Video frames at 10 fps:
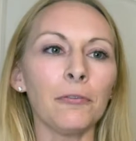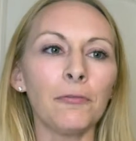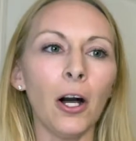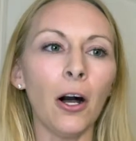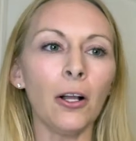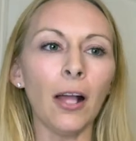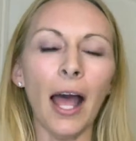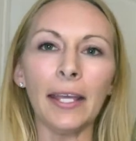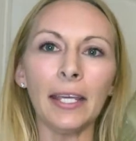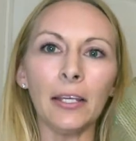fall
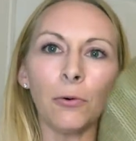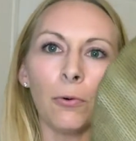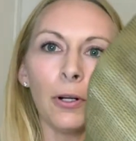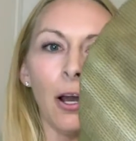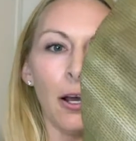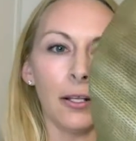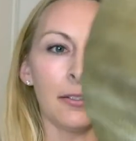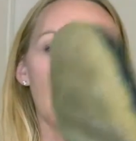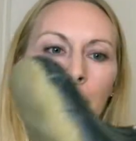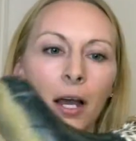hiking or on
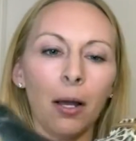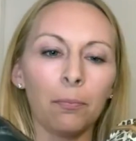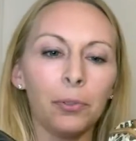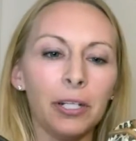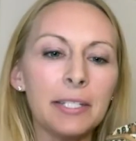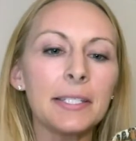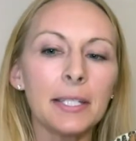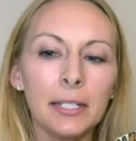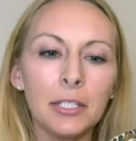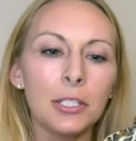pretty
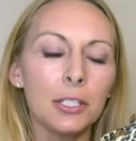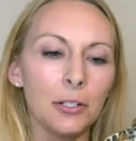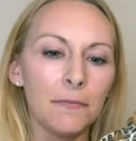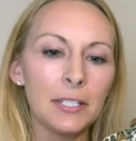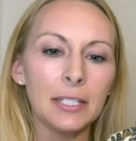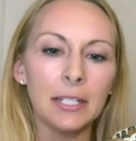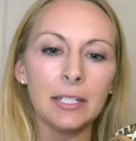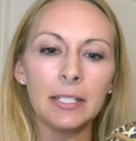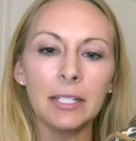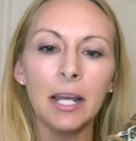slick
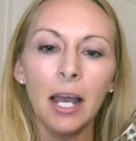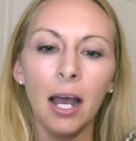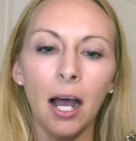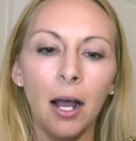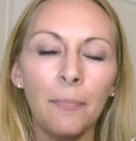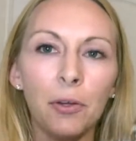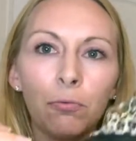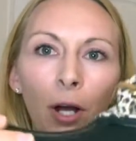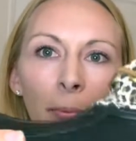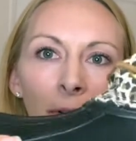surfaces. The
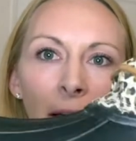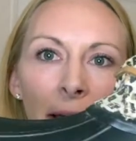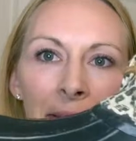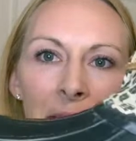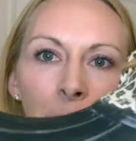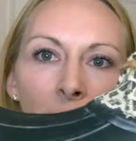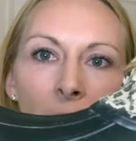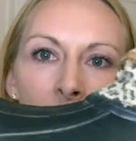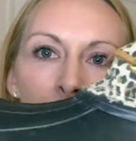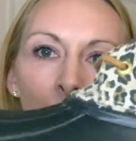rubberized
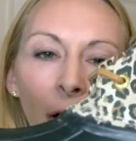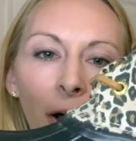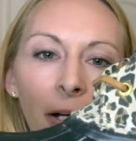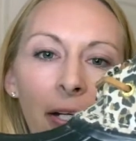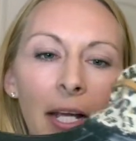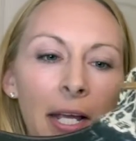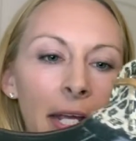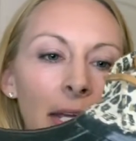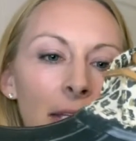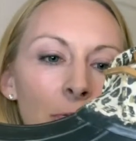bottom part
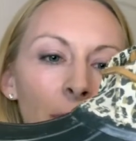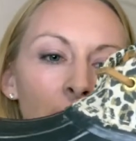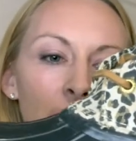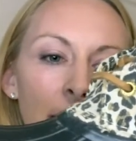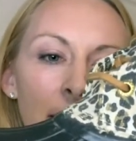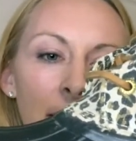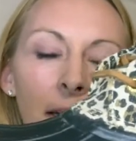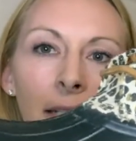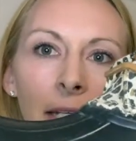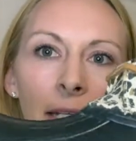is really easy to
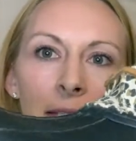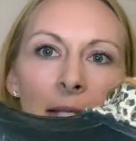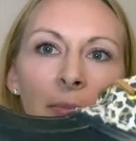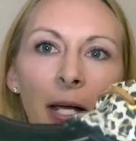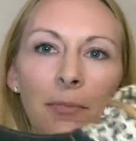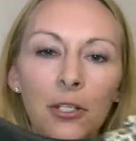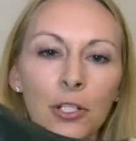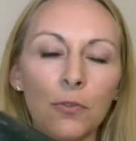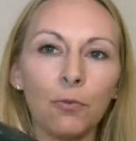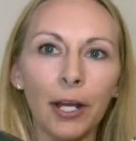clean. Sometimes I
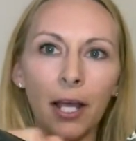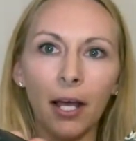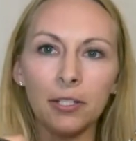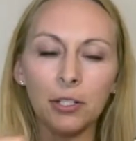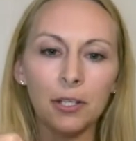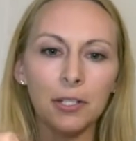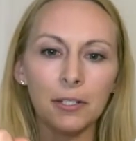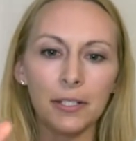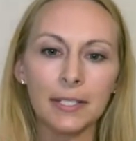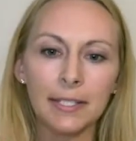just run it under
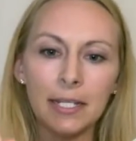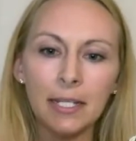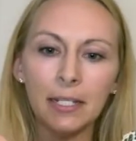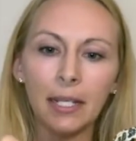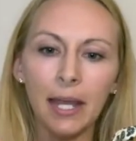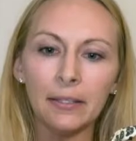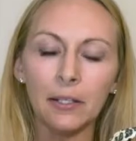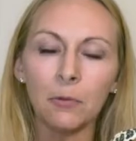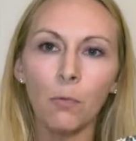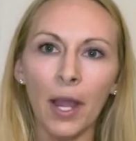the sink and
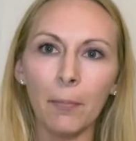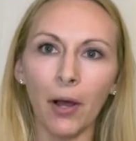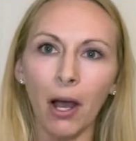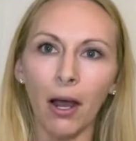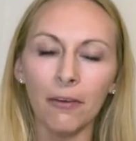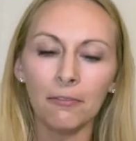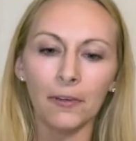then wipe off